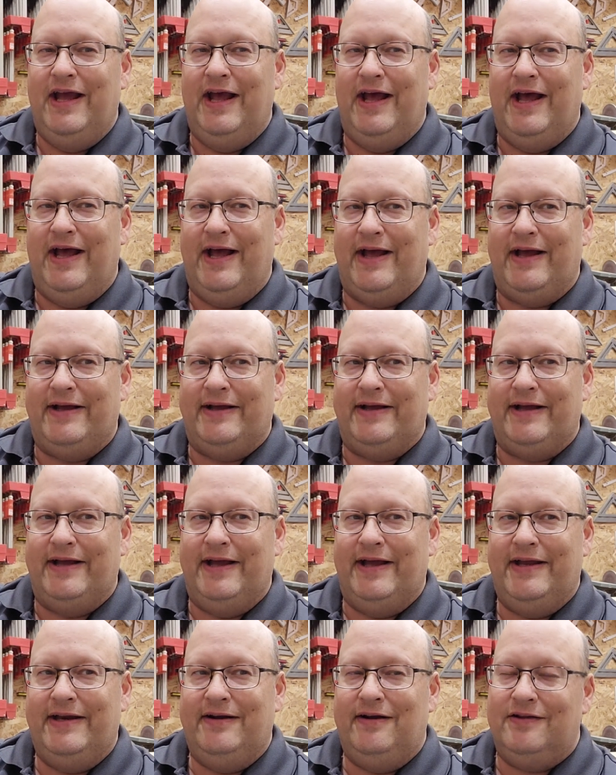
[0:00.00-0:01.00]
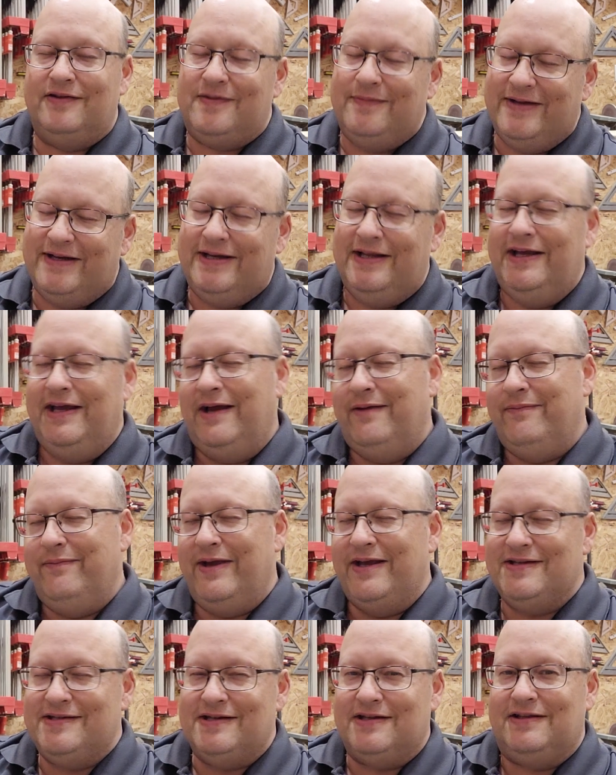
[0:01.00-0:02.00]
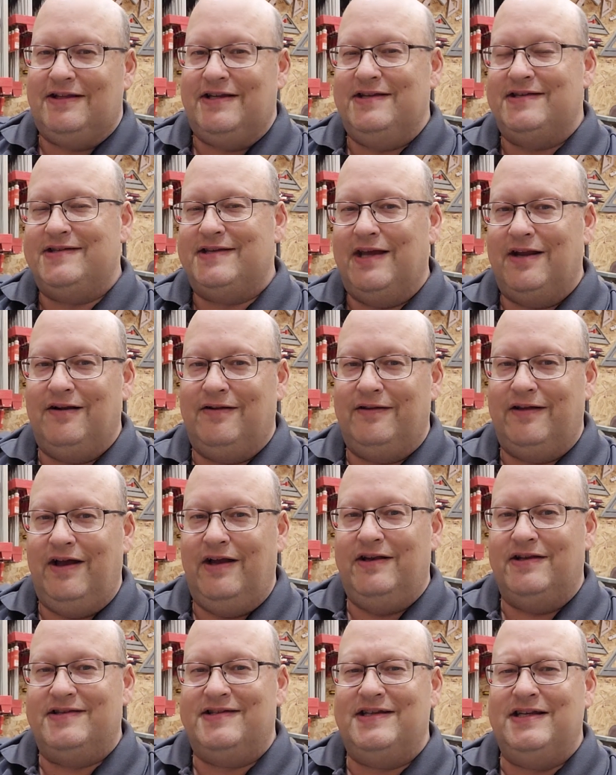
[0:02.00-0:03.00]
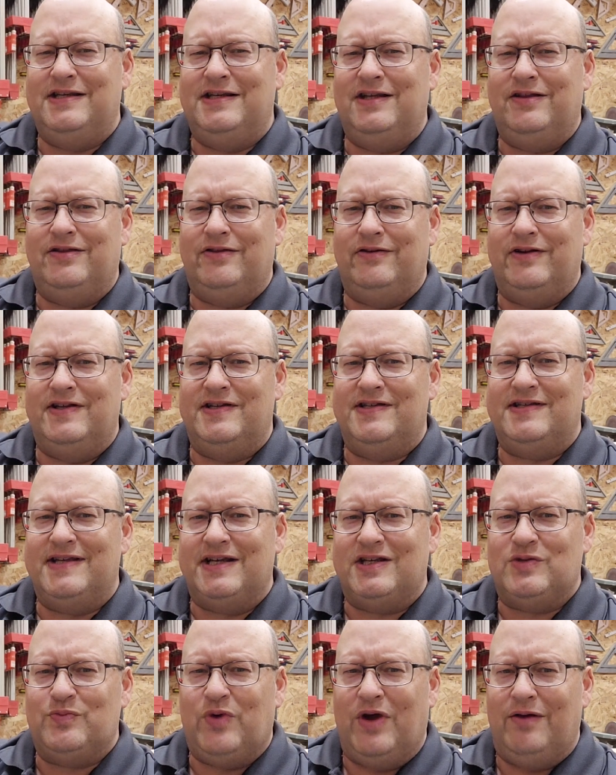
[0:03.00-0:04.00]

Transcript: And ultimately I basically settled on CT36,